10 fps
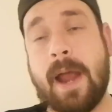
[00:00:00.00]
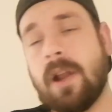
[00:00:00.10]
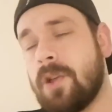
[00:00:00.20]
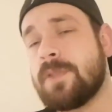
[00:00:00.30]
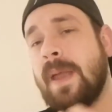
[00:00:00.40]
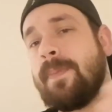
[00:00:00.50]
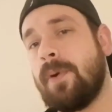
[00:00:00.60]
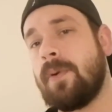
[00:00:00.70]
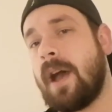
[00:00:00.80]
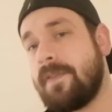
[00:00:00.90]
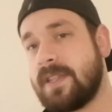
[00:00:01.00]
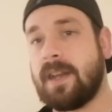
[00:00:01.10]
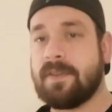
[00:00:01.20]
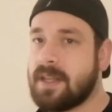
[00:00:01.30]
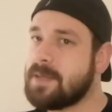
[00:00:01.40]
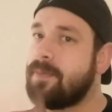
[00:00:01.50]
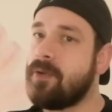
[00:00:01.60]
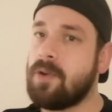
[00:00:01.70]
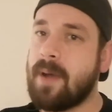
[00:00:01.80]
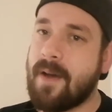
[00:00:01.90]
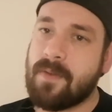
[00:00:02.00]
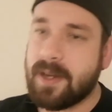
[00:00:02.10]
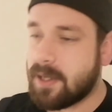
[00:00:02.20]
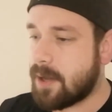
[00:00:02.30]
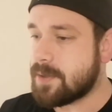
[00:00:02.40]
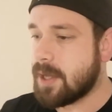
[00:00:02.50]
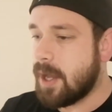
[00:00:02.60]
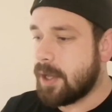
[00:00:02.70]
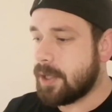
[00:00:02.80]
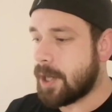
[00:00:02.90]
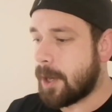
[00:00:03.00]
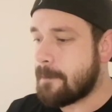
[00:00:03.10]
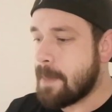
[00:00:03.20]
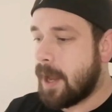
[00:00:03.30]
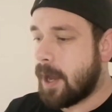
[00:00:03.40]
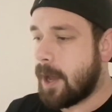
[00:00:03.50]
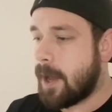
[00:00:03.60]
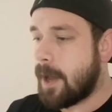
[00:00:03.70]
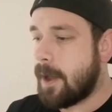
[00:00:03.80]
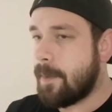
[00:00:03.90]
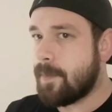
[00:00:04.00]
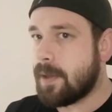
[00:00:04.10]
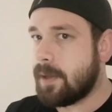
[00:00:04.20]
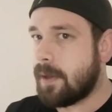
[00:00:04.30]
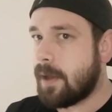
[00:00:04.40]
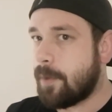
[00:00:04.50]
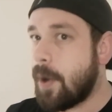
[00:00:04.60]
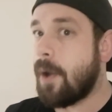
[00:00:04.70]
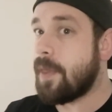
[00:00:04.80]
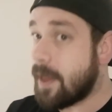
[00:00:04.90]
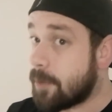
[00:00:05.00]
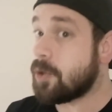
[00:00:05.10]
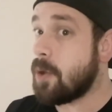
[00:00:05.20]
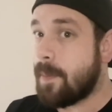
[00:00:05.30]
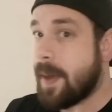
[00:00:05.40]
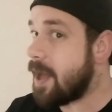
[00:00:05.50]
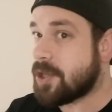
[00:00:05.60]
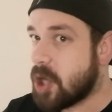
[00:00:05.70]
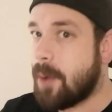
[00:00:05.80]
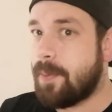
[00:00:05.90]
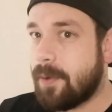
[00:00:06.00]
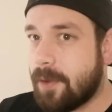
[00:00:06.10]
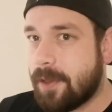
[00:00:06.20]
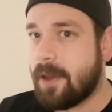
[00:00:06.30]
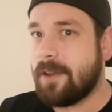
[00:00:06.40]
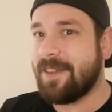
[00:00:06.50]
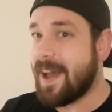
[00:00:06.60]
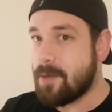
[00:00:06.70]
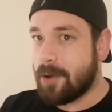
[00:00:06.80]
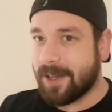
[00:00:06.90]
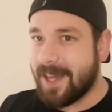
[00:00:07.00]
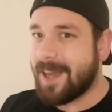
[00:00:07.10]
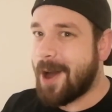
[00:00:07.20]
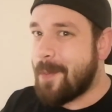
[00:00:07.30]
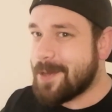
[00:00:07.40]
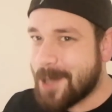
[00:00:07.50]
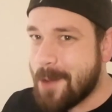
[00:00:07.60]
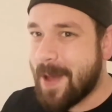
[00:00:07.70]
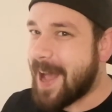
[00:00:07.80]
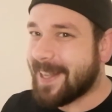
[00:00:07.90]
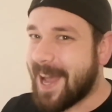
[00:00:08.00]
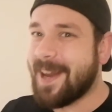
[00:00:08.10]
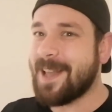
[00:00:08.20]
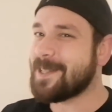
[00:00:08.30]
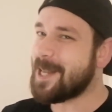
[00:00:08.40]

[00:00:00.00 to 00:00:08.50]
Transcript: And lots of people have said, and I've said this before in my other videos, you know, um, well, they'll do a better job than the other monarchy. It can't be so bad, can it?